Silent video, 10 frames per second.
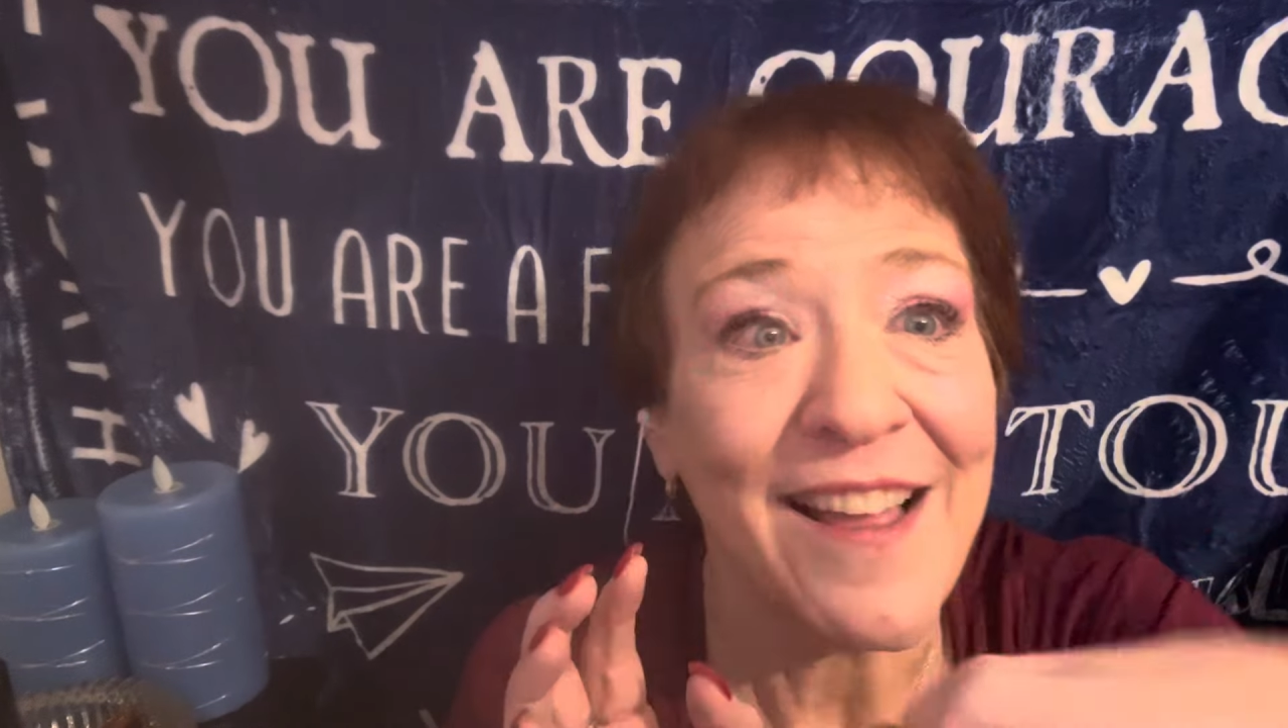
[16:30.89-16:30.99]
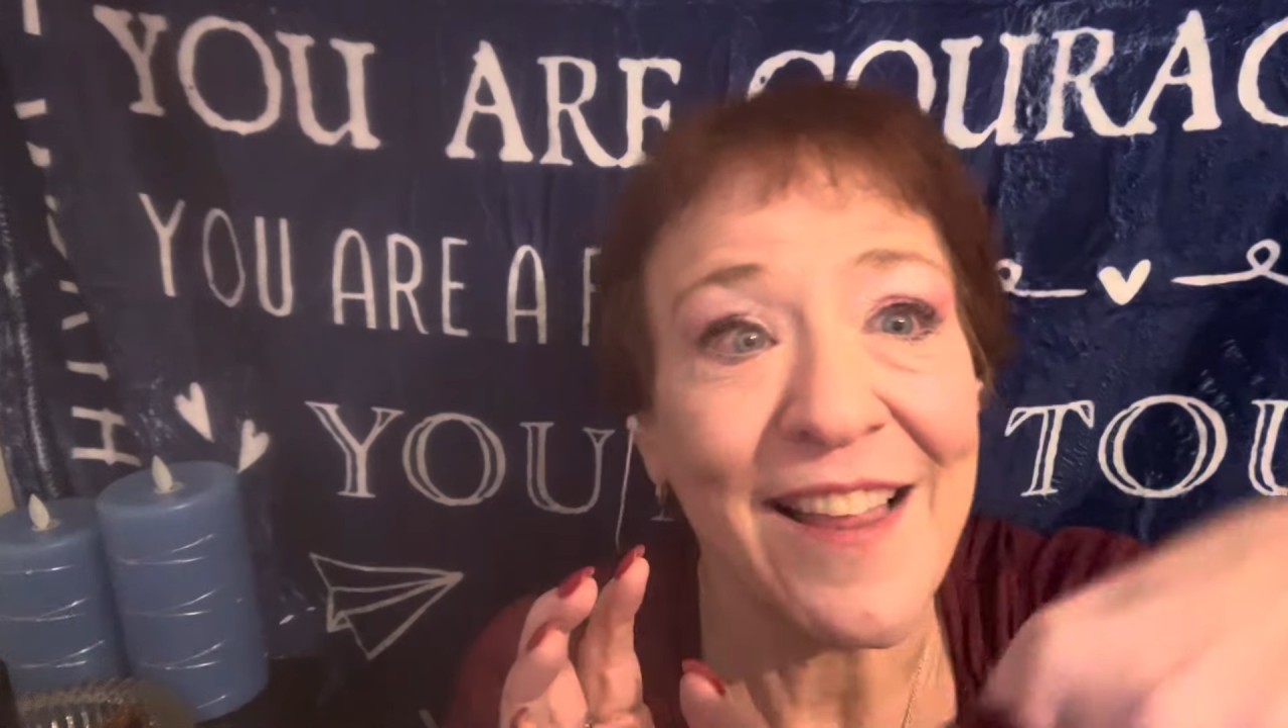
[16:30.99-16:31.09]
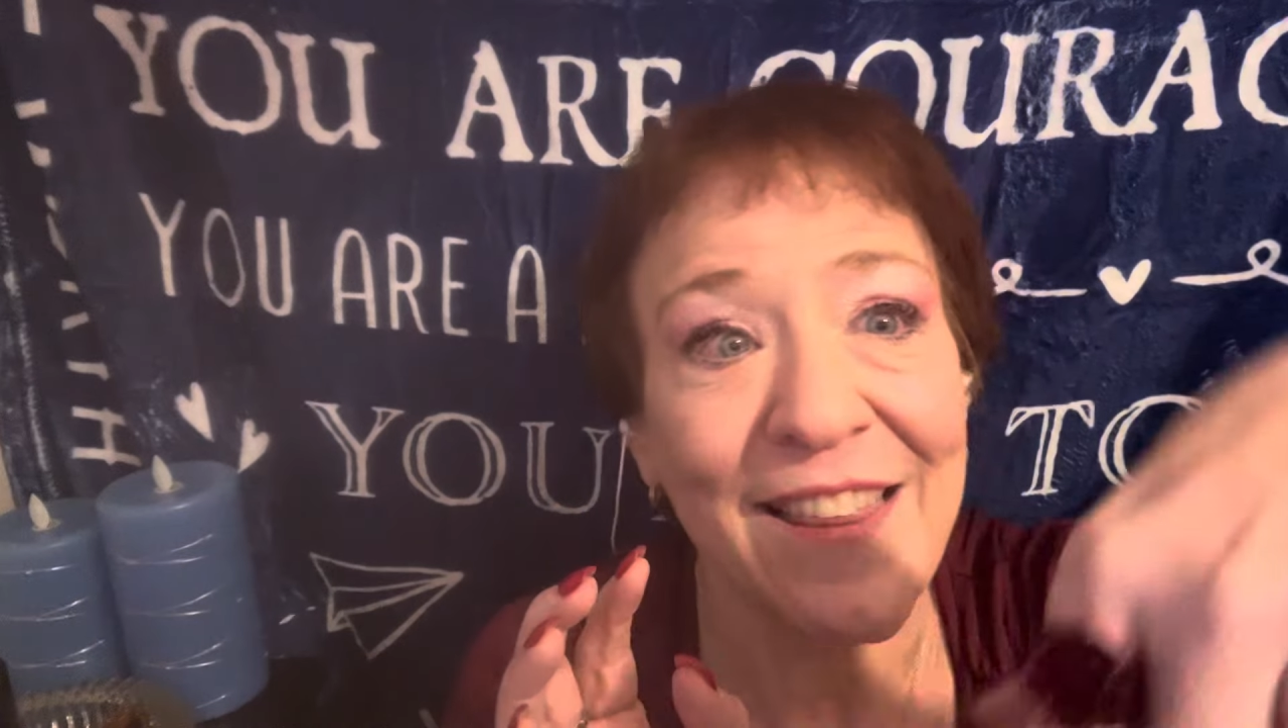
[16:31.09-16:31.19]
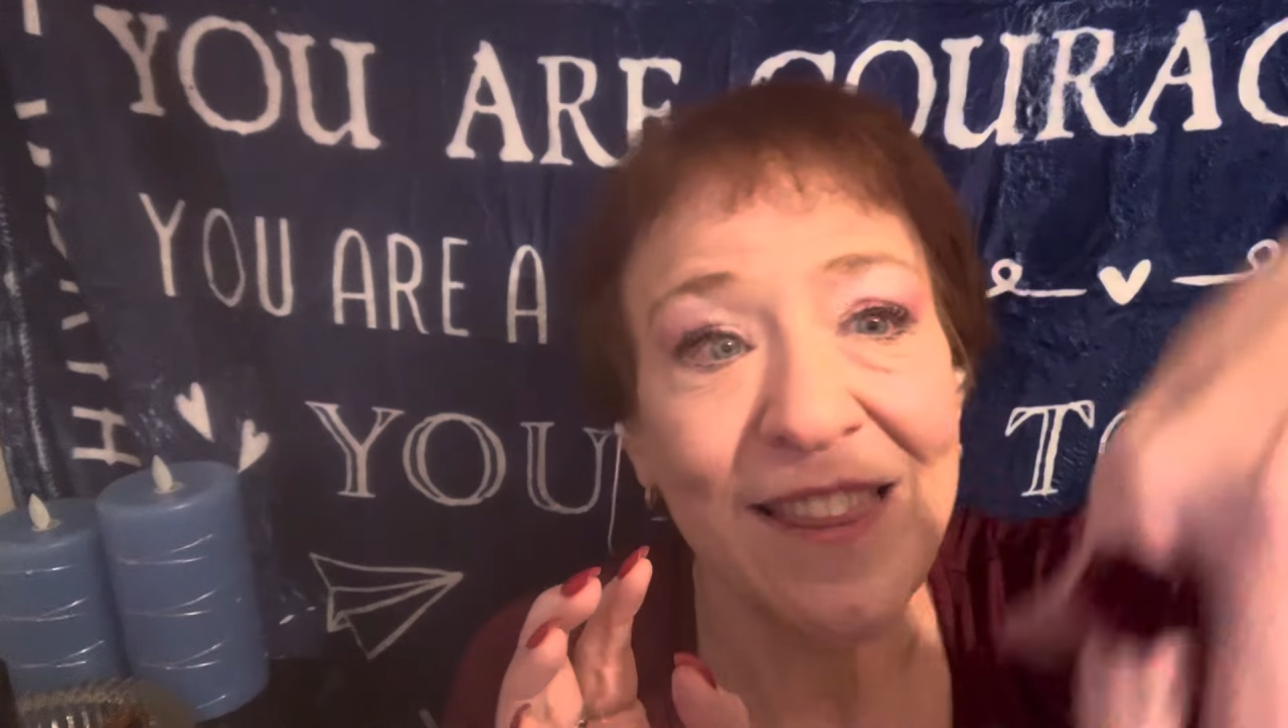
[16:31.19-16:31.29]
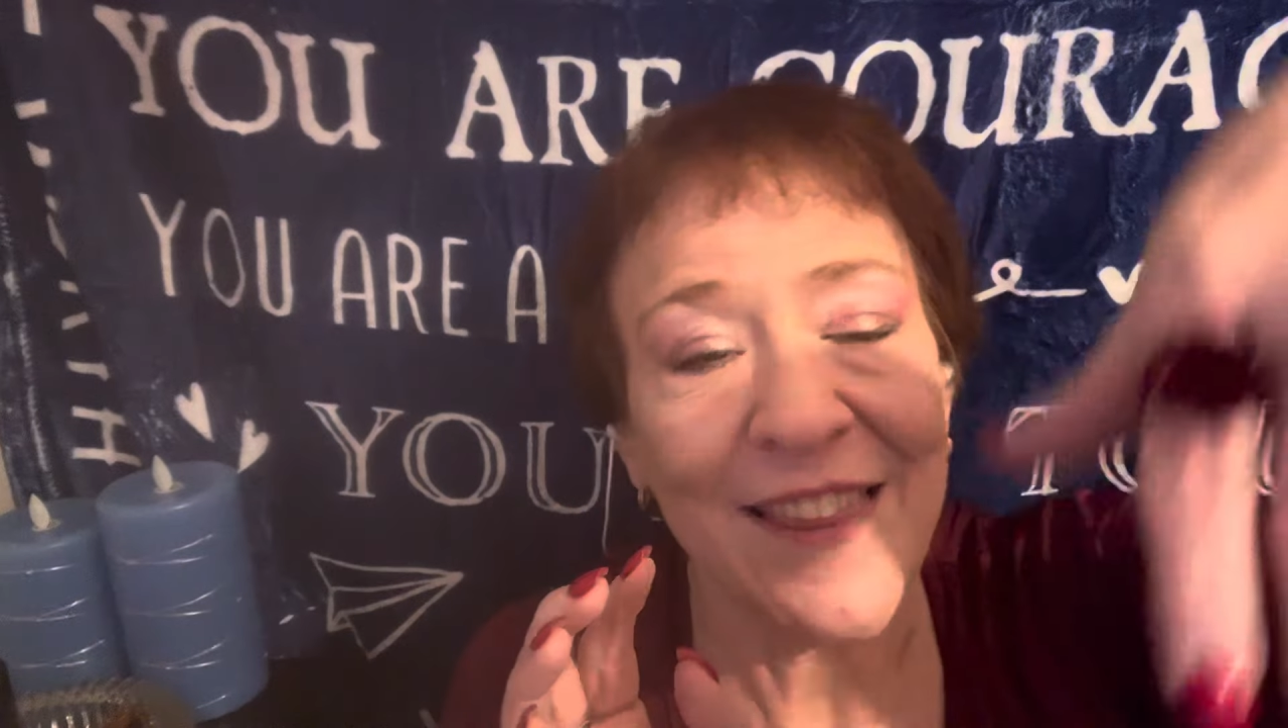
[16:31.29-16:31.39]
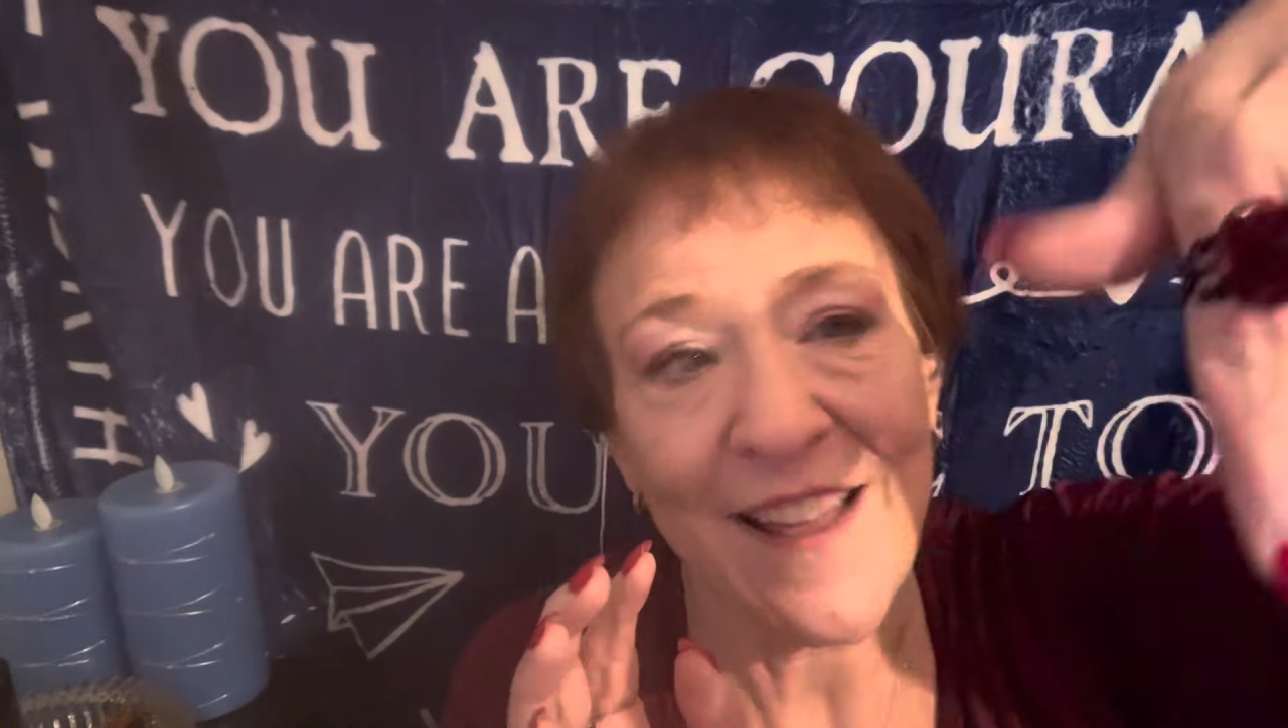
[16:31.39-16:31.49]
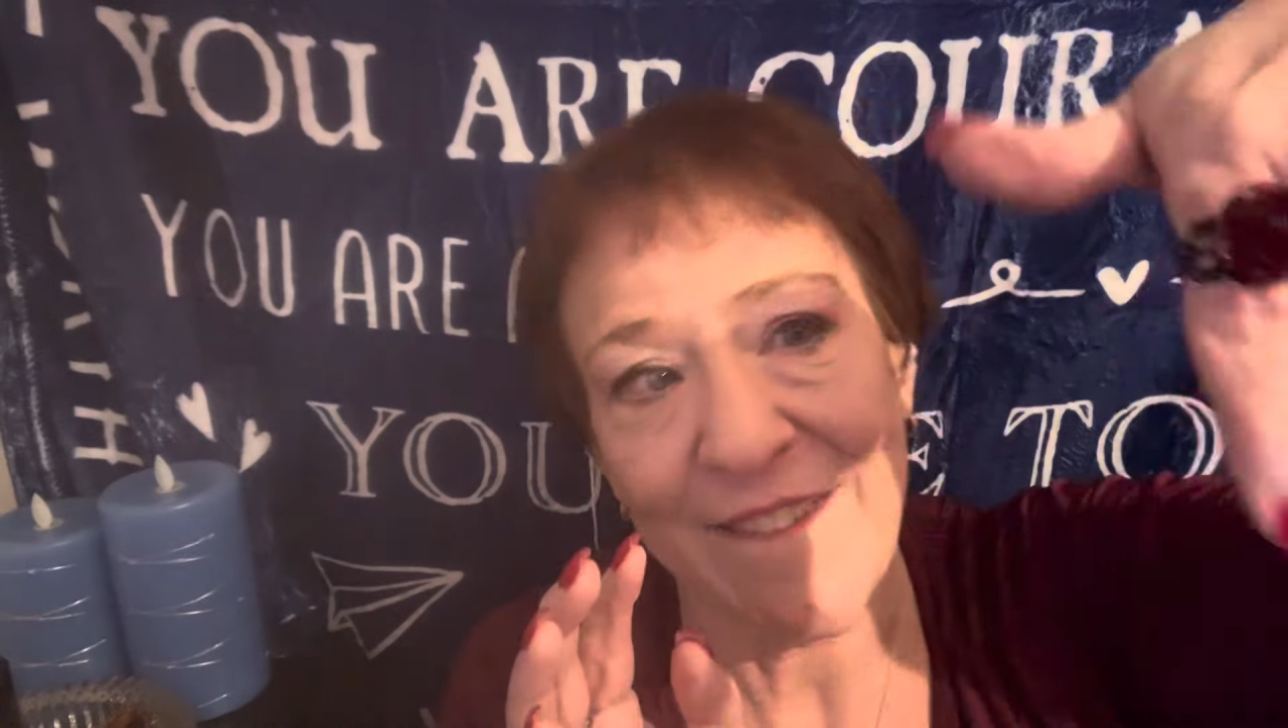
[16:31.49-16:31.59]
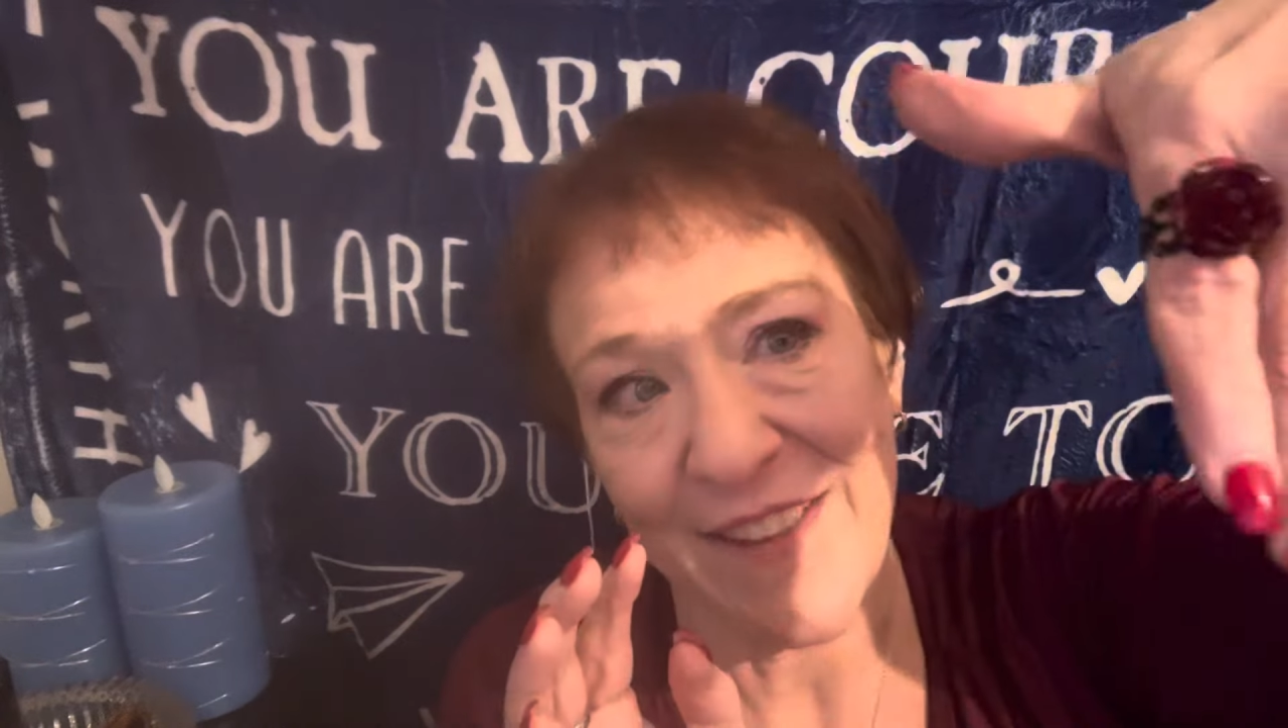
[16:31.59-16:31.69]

love